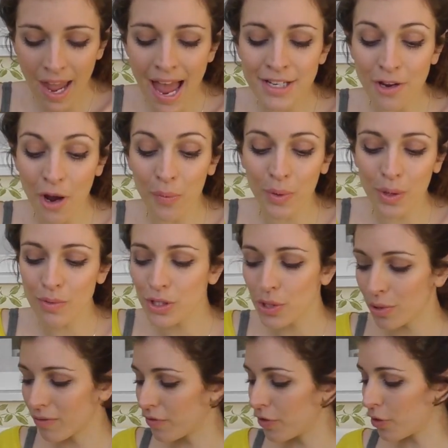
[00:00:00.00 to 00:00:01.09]
And I will
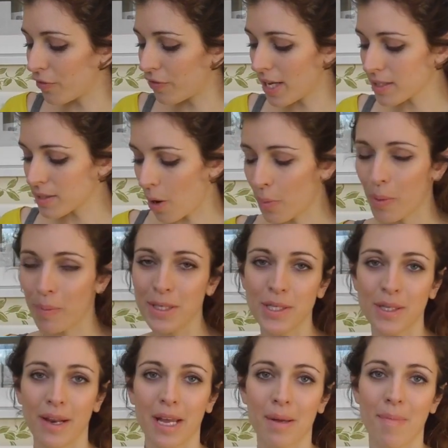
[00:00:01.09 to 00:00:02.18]
do a review of this. I'll probably
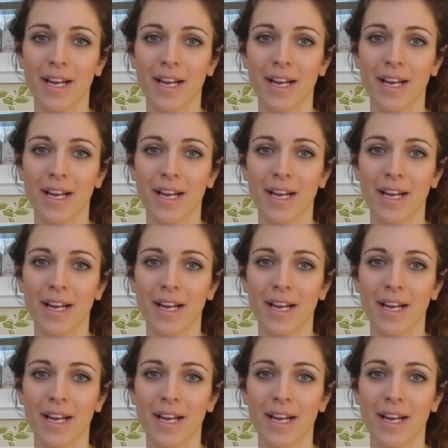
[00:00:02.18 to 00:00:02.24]
do like